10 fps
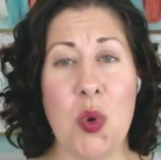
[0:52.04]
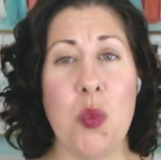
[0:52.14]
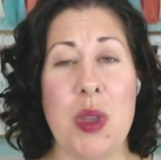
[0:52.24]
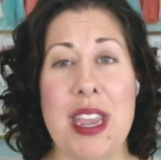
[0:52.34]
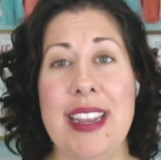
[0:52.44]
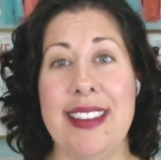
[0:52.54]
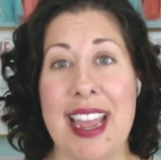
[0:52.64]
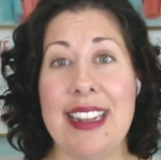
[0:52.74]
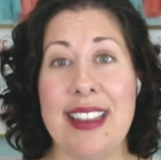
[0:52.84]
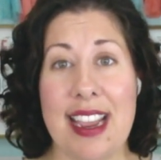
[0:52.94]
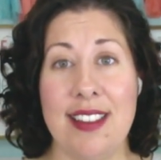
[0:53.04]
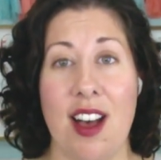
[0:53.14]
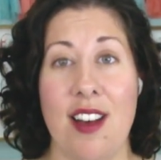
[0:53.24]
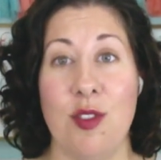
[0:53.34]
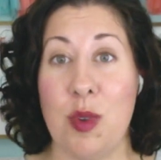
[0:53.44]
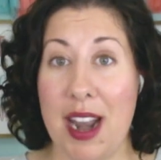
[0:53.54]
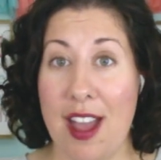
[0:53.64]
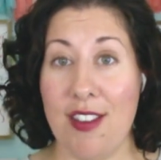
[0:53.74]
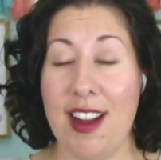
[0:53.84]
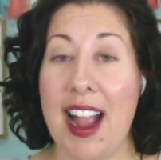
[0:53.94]
So we take days off
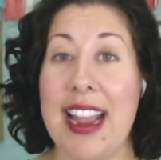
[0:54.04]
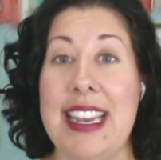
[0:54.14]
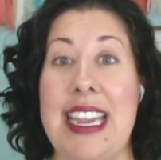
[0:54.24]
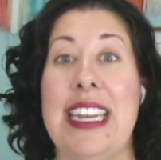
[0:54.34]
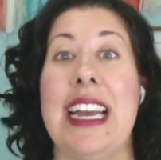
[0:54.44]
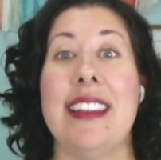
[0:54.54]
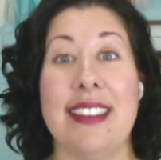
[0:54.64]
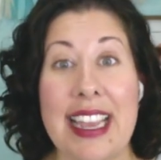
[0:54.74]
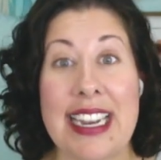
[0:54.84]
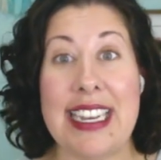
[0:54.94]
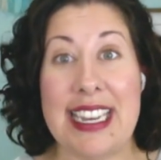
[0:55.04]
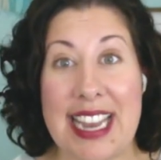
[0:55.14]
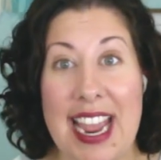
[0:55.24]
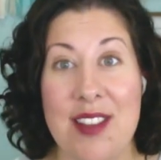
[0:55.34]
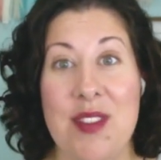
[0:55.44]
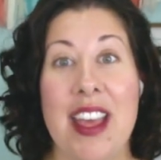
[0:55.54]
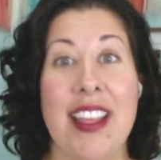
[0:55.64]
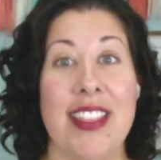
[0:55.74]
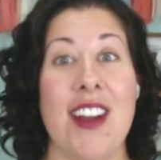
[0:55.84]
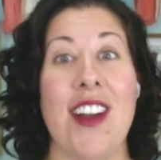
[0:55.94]
whenever I need a sanity day.
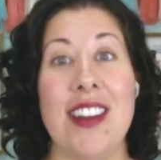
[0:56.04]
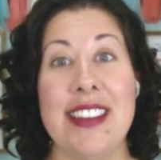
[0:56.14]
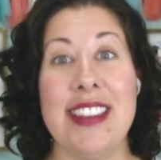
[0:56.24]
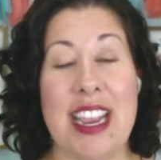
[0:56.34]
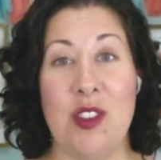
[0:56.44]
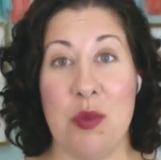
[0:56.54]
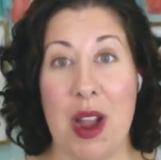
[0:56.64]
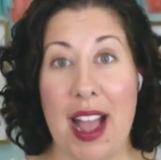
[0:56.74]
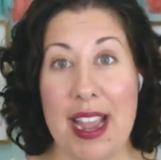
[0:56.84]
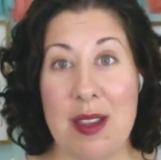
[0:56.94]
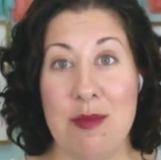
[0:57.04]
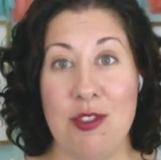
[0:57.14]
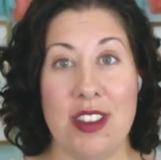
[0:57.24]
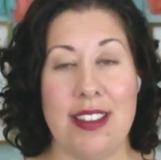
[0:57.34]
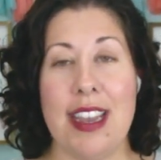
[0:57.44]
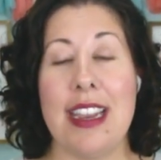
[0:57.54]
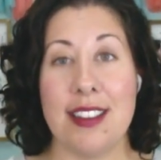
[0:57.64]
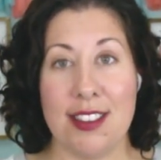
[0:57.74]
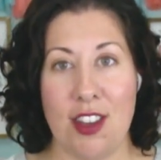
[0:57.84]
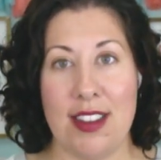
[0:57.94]
There are days where I am just
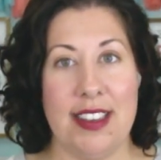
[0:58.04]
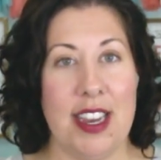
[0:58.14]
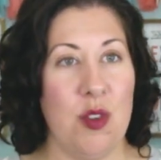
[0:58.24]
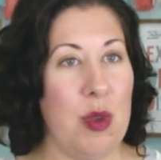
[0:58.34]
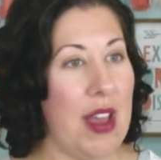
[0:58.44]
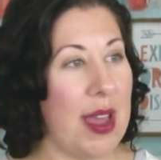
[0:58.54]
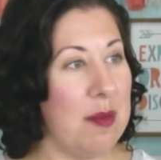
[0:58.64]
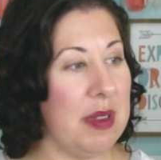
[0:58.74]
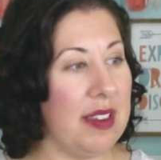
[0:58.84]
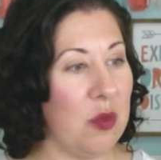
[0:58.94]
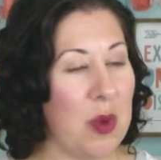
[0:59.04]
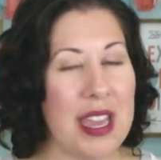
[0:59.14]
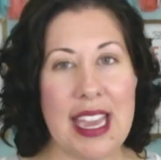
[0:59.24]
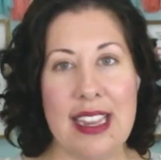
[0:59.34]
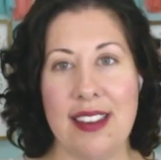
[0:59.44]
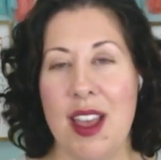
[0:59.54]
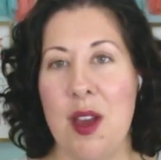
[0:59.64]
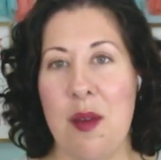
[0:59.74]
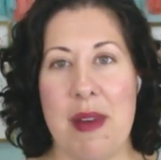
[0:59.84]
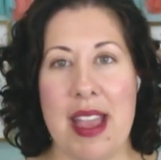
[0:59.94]
exhausted. We've had a busy weekend.
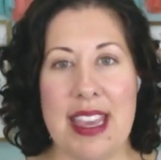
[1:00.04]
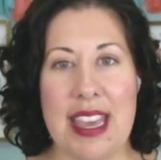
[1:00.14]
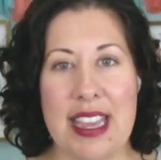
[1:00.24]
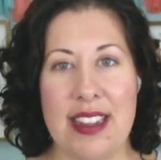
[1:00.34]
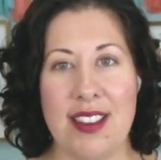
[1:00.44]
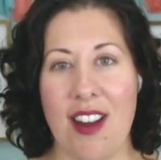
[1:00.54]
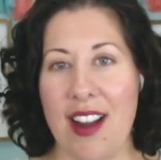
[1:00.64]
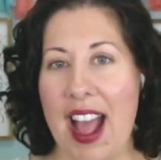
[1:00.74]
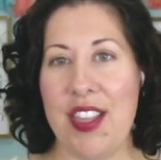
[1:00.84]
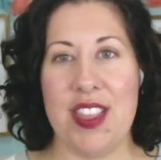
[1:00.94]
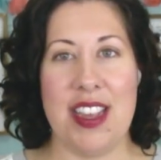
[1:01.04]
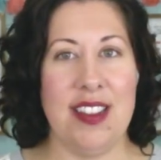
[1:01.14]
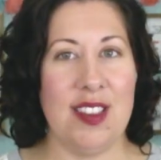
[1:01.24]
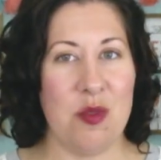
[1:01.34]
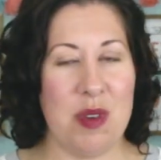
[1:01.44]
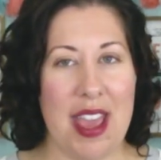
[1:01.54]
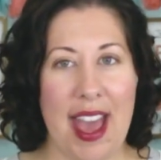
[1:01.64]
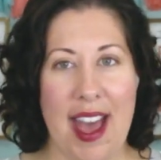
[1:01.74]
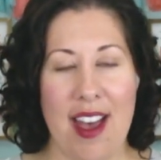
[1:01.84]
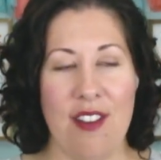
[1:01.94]
My kids are athletes, so
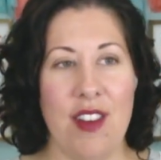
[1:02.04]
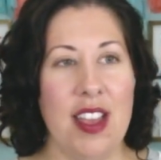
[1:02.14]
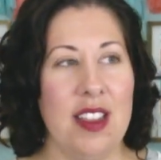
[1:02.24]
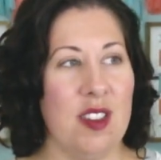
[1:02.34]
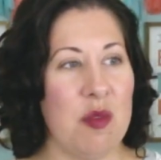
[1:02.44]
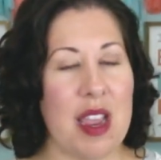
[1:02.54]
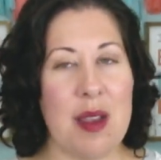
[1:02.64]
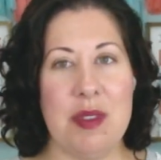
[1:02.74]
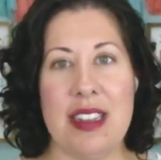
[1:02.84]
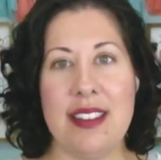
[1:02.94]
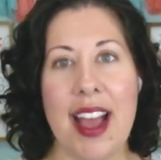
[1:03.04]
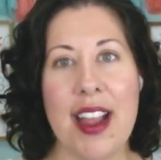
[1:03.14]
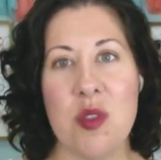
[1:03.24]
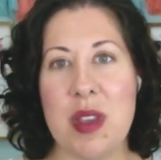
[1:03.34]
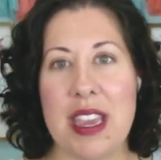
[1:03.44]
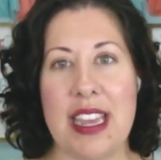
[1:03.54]
we have sometimes entire